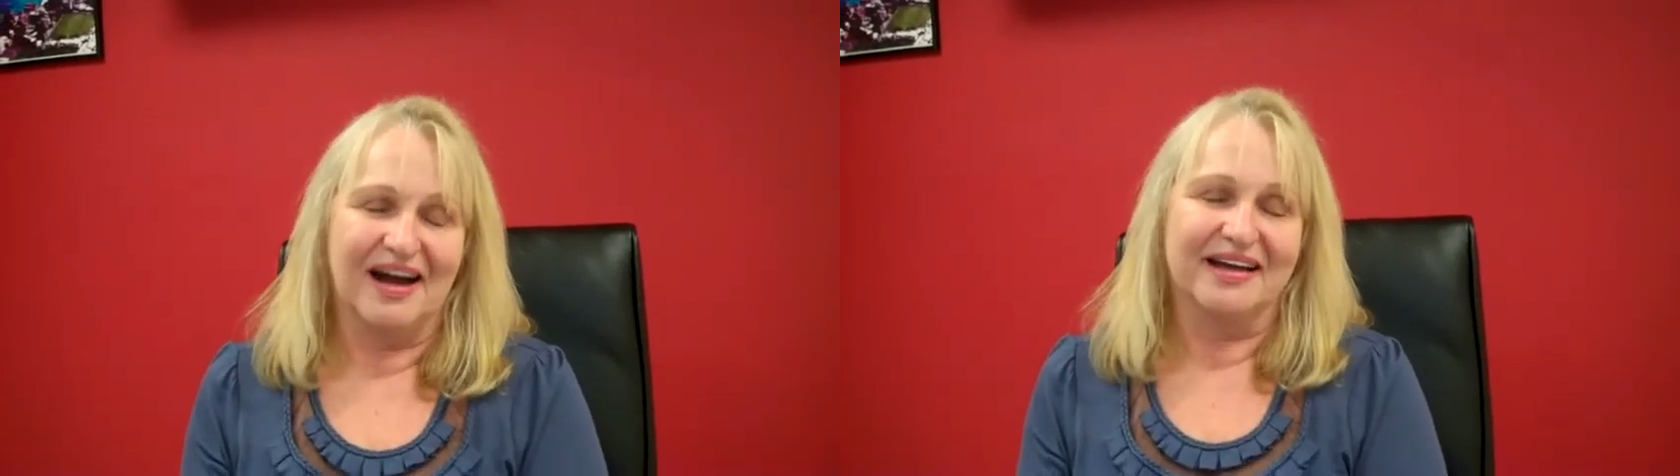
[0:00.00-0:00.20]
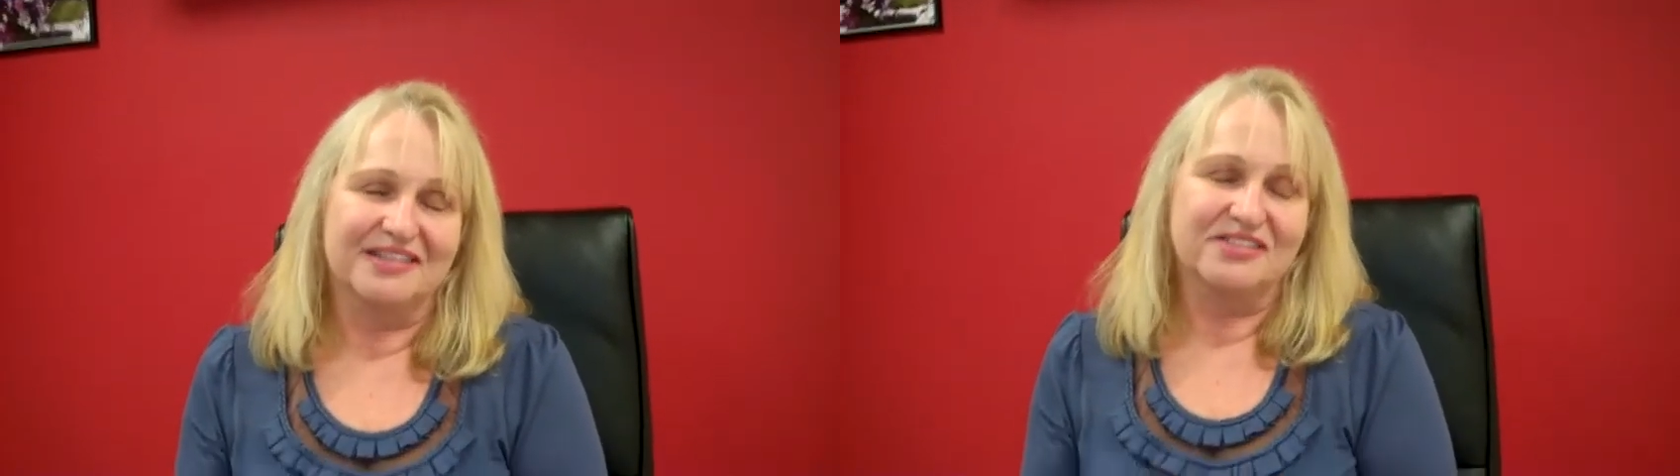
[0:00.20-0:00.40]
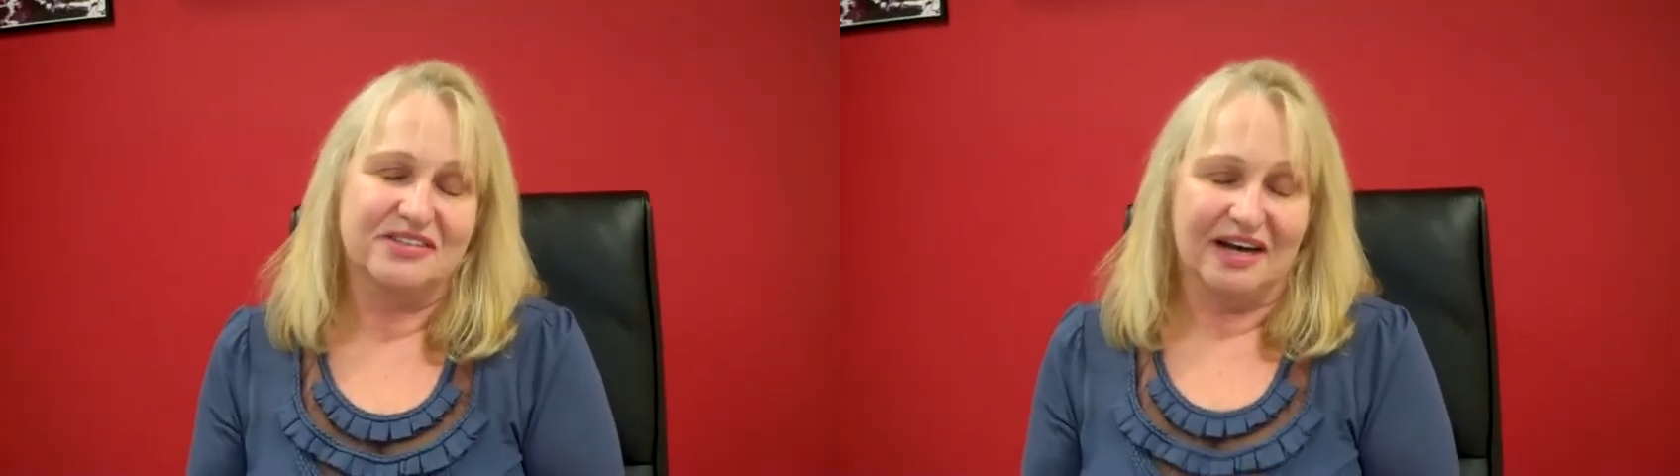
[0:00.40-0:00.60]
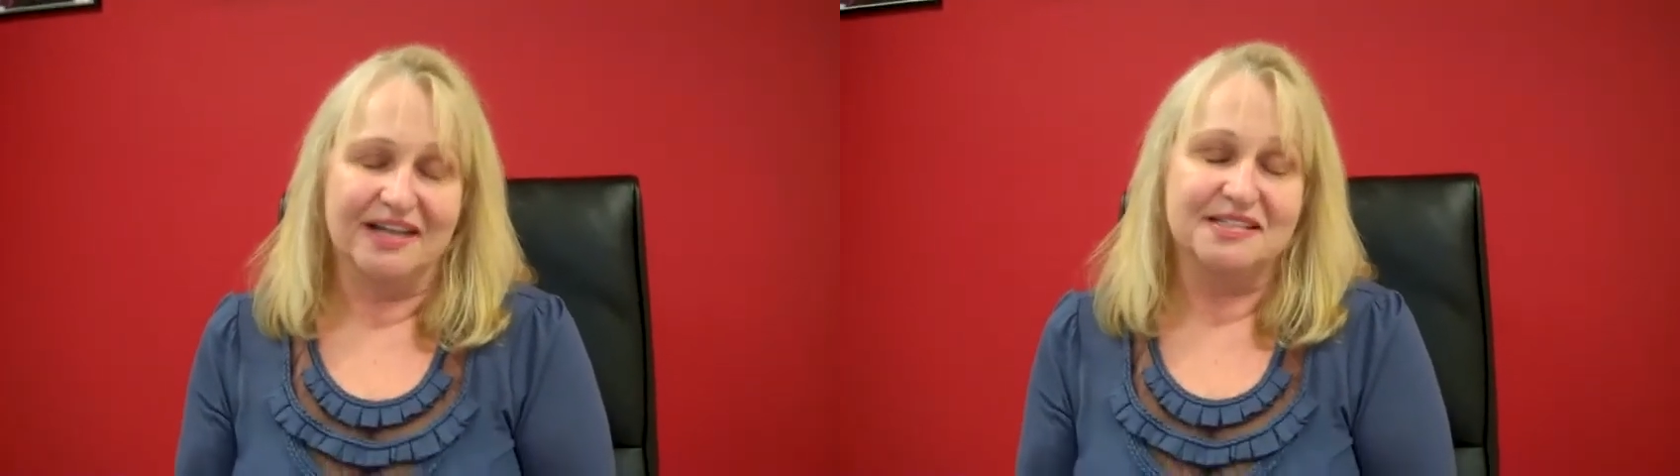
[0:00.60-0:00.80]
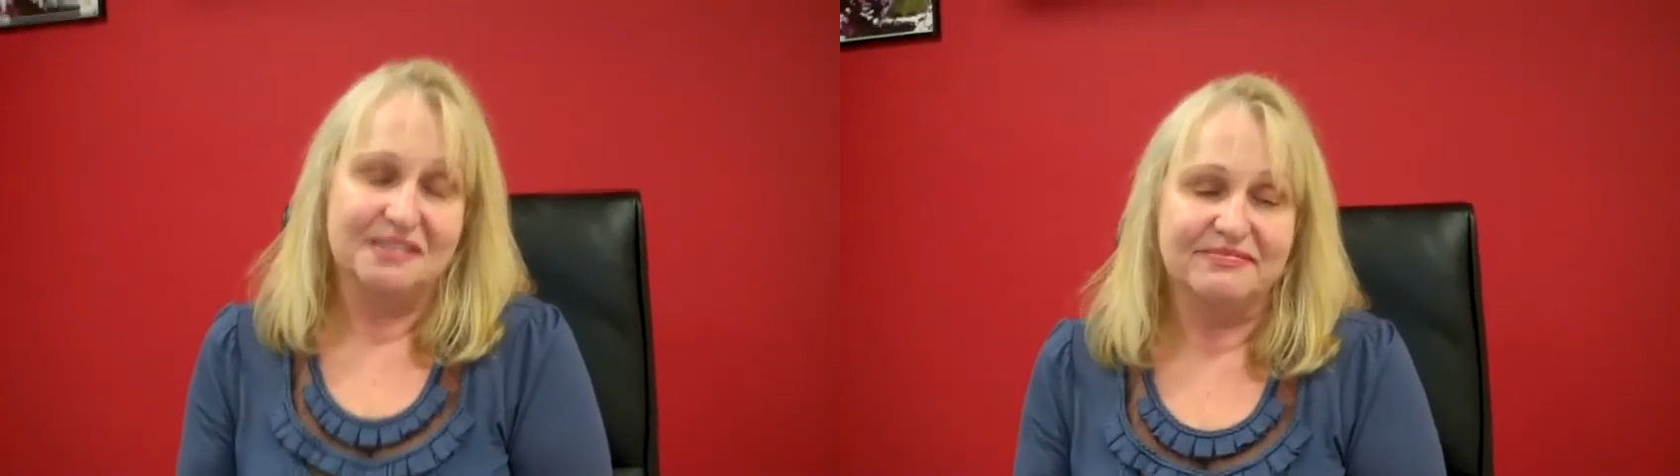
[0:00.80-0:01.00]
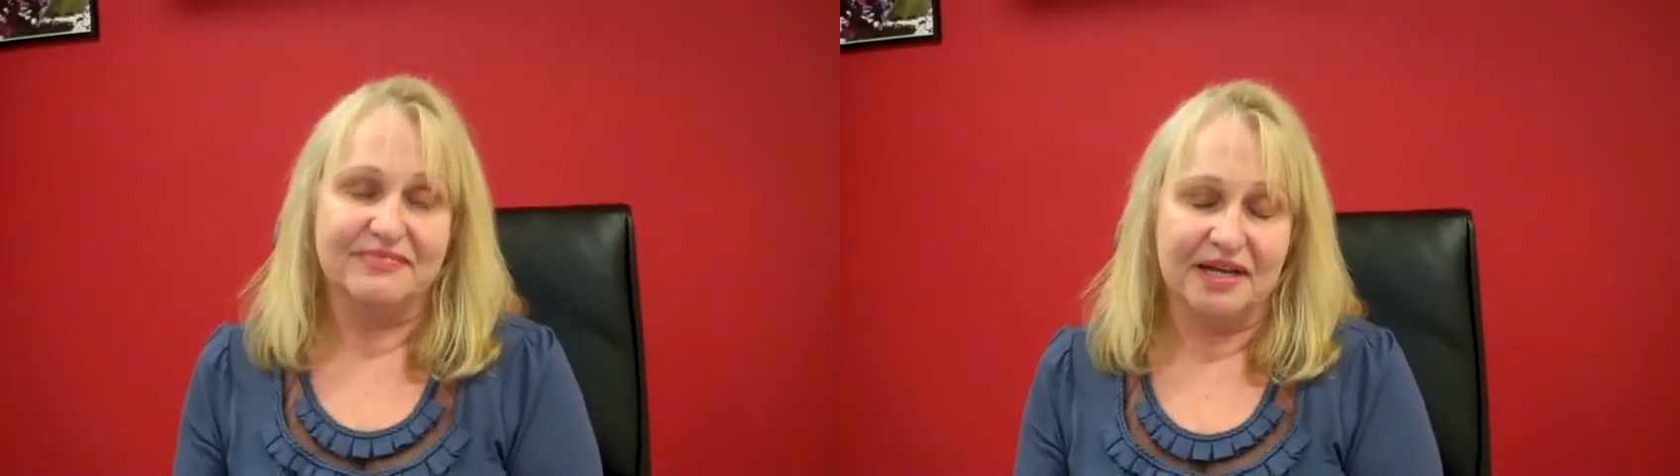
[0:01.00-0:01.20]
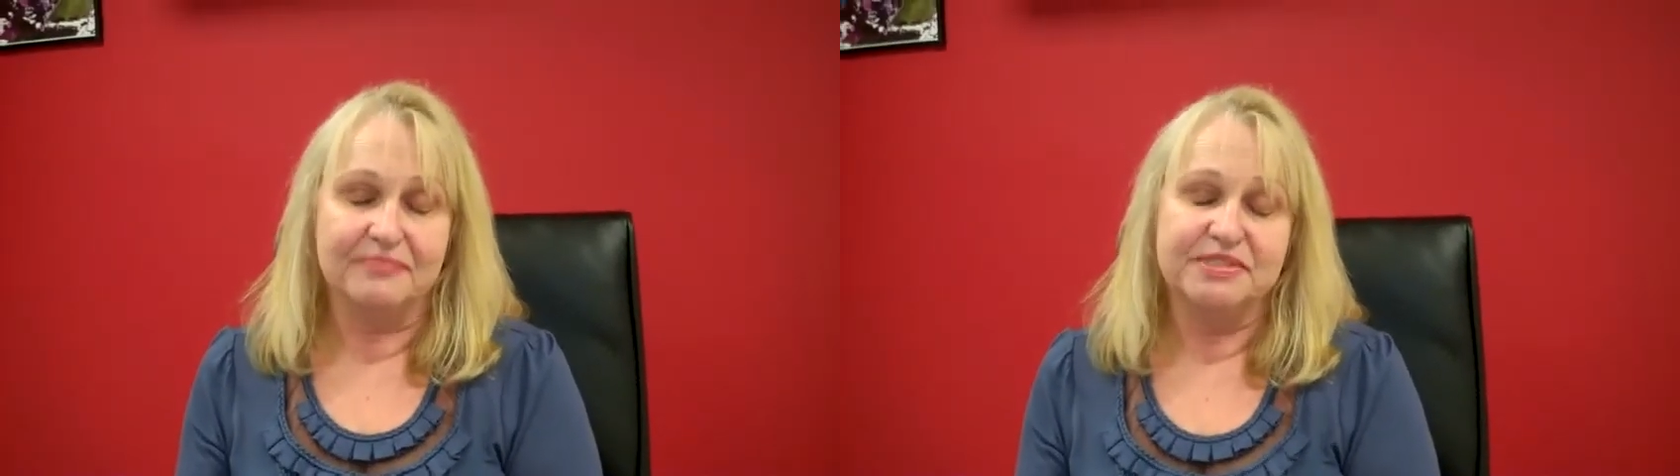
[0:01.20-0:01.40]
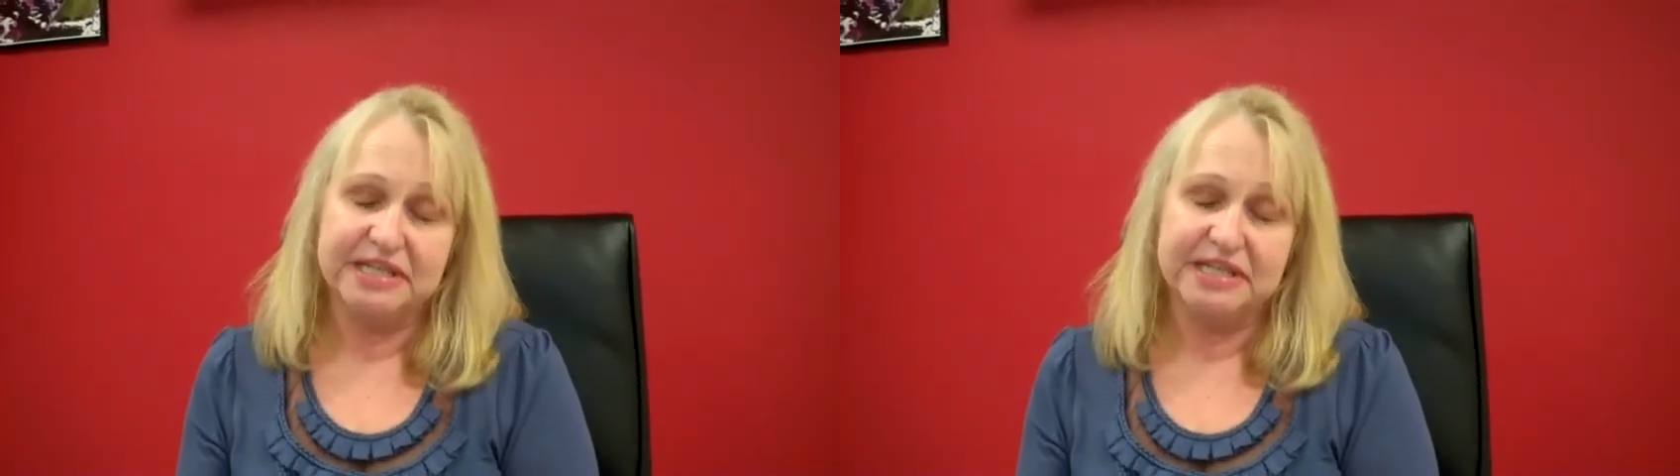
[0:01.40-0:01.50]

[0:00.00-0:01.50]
I am